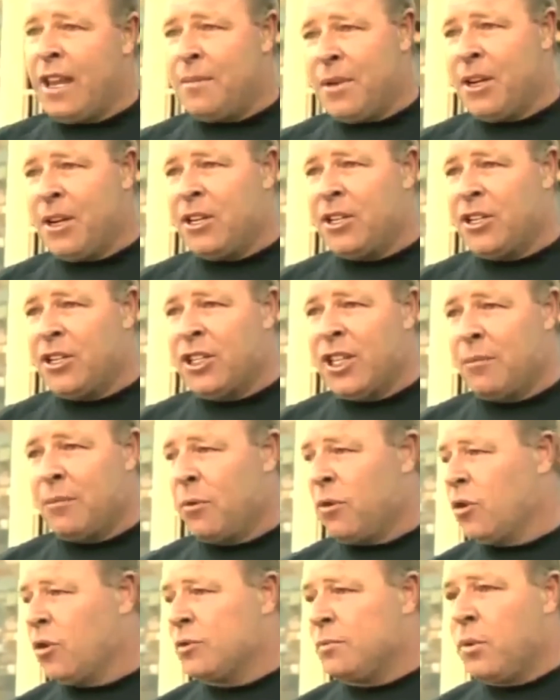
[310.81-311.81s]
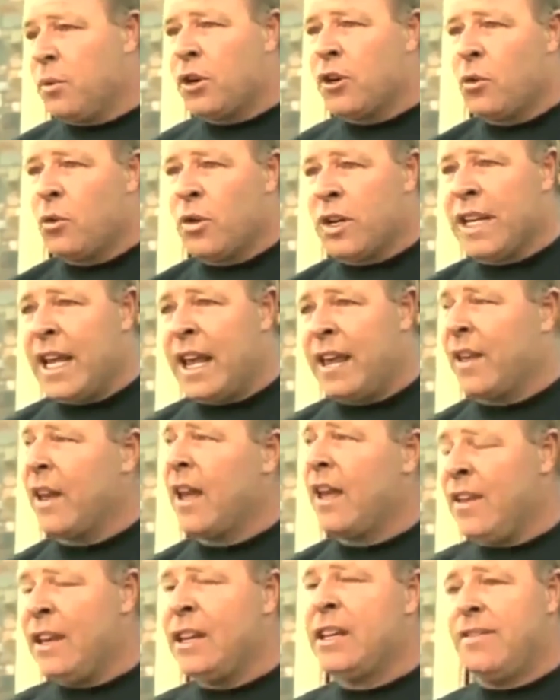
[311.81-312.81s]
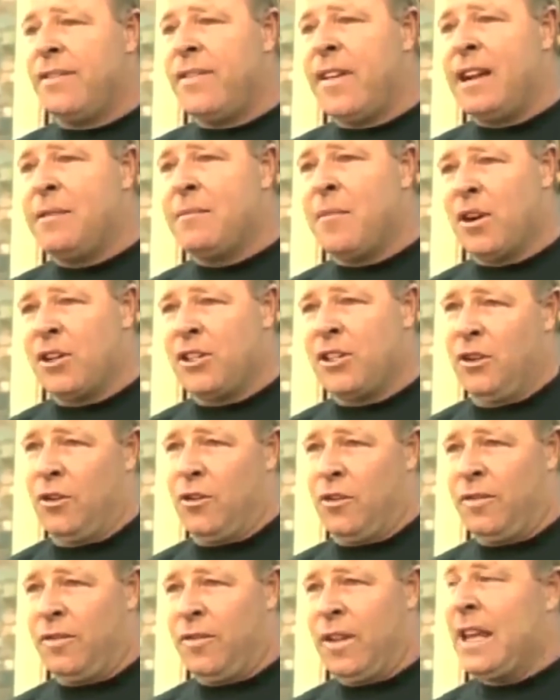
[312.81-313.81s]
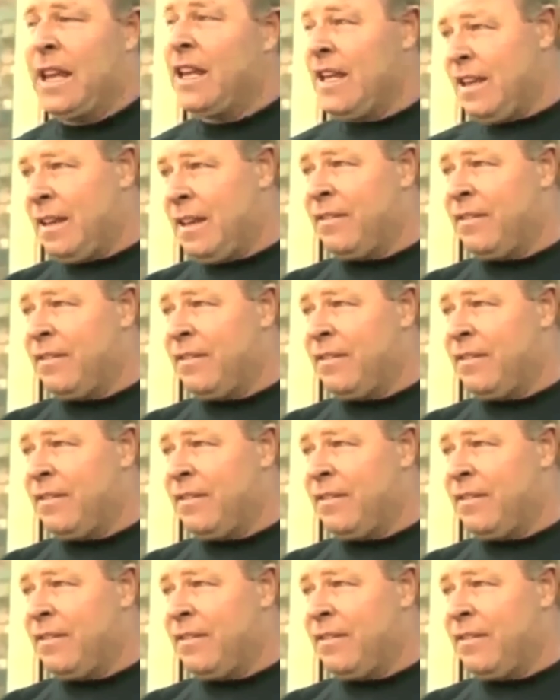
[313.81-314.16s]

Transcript: find the ammunition somewhere else, put it all together, and then defend myself